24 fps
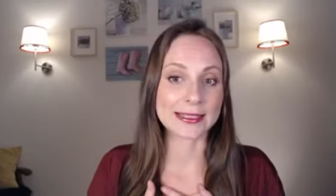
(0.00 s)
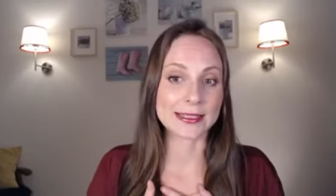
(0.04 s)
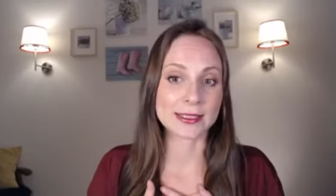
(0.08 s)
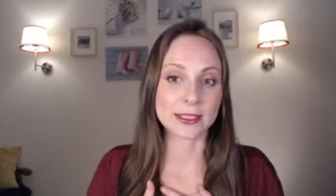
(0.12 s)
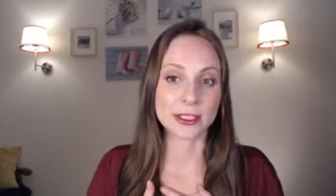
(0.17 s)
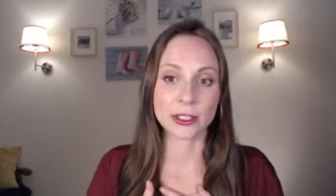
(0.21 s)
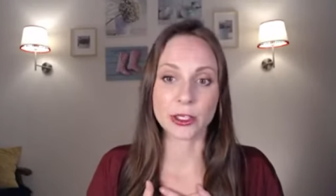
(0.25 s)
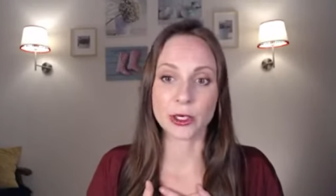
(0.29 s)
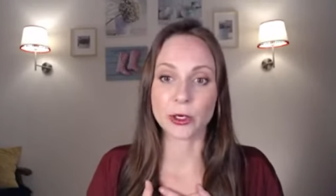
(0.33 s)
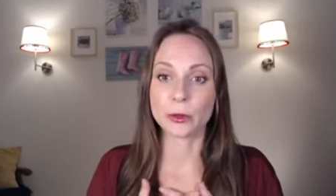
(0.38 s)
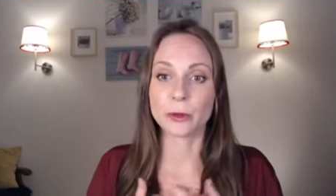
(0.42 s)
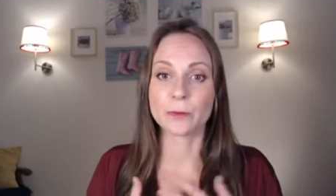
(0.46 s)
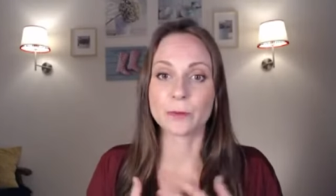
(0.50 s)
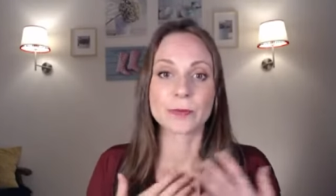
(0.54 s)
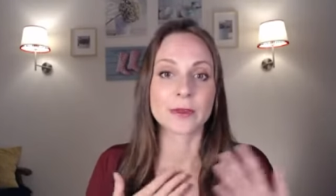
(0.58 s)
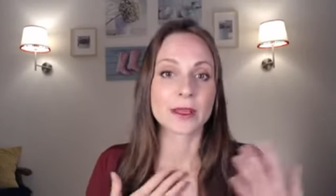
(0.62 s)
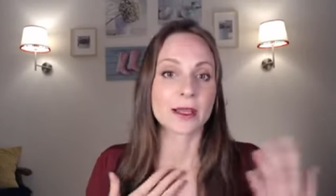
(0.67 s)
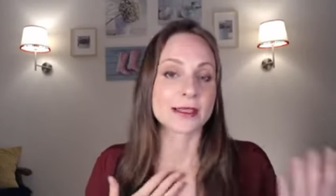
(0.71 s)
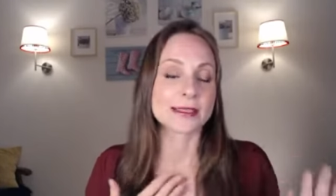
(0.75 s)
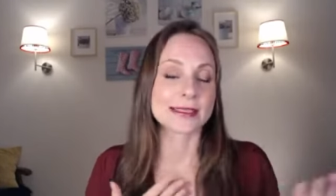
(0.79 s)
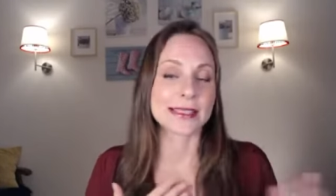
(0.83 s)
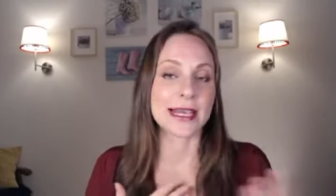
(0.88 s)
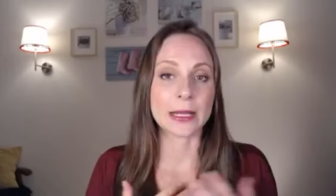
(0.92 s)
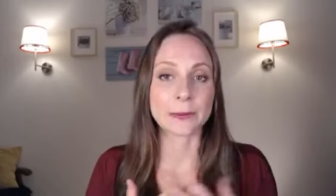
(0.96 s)

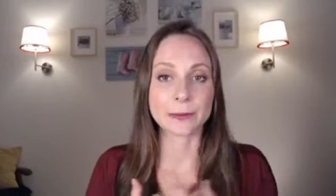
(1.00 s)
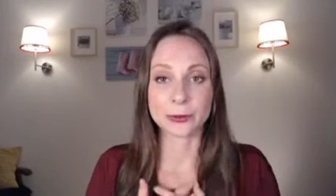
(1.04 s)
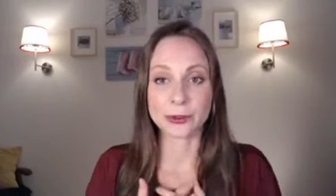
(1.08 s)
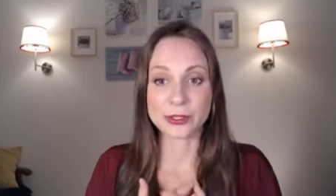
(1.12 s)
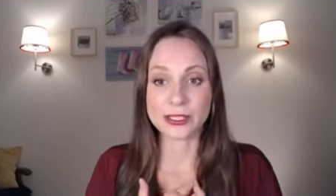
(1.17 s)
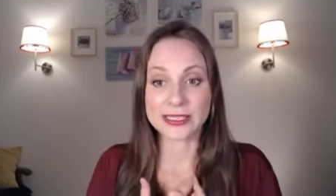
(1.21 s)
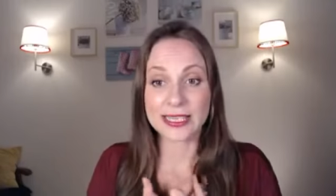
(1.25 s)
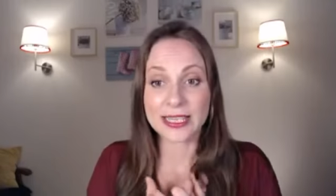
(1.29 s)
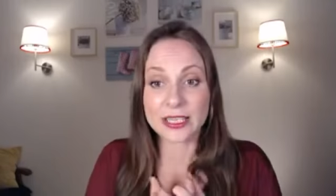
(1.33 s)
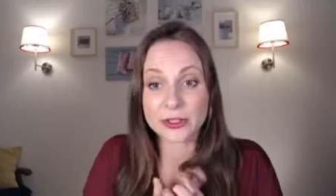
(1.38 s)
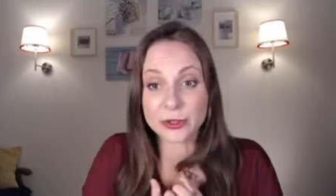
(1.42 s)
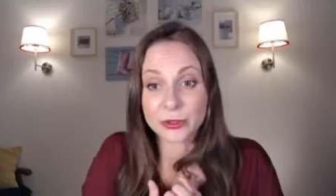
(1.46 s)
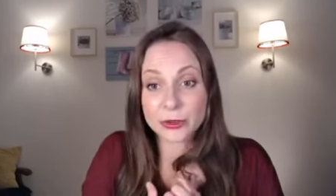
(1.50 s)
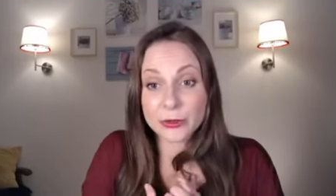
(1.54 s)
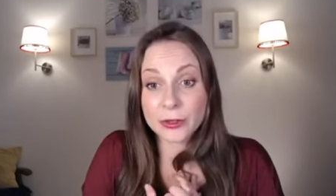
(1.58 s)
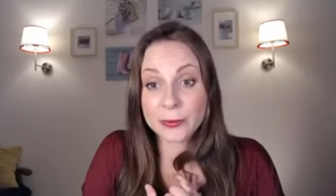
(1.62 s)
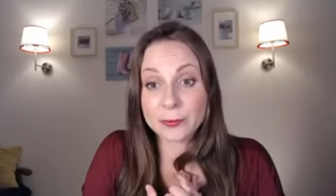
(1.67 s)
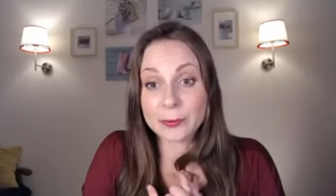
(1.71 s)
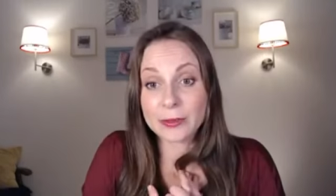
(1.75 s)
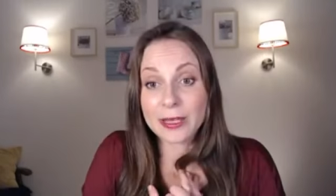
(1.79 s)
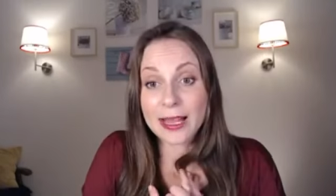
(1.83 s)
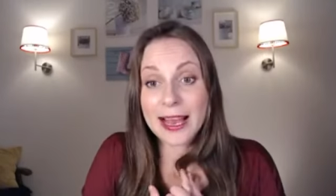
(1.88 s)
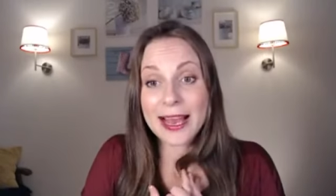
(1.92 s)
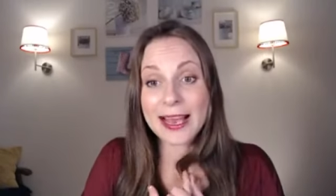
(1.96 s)
10% who
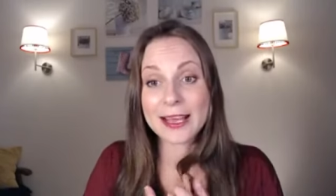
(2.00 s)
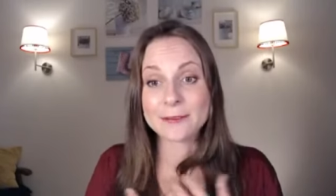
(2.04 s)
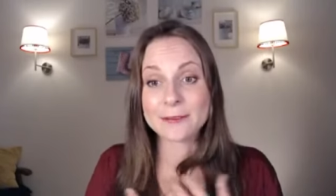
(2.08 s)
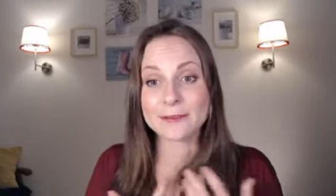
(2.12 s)
reply,